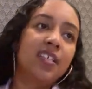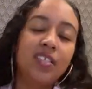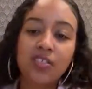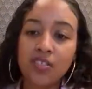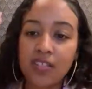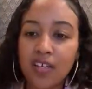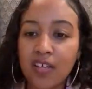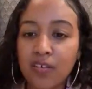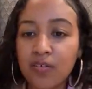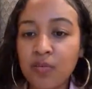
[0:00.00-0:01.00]
just like,
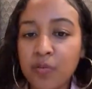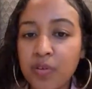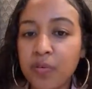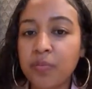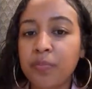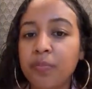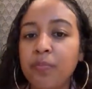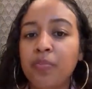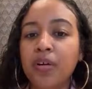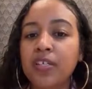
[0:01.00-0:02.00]
you know, when your
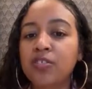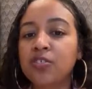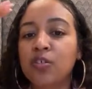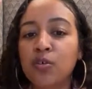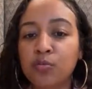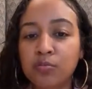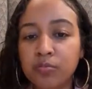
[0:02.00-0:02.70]
brain just go